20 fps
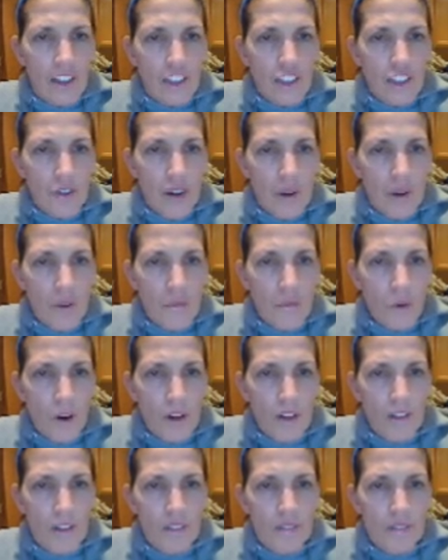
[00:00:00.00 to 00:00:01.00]
right, let's try one
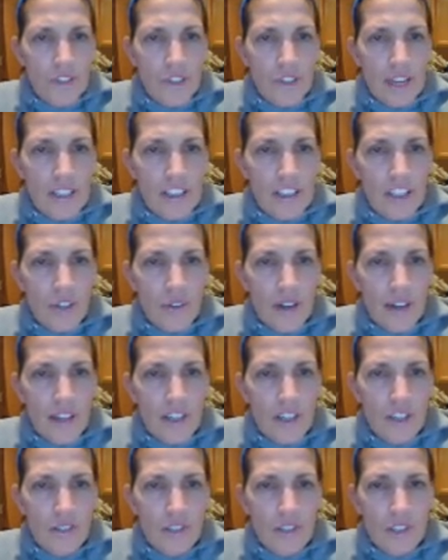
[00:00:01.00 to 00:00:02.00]
more. You guys can go ahead
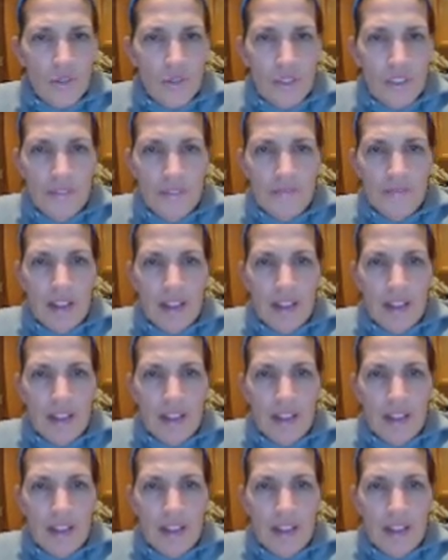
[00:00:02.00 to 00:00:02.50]
and do this one.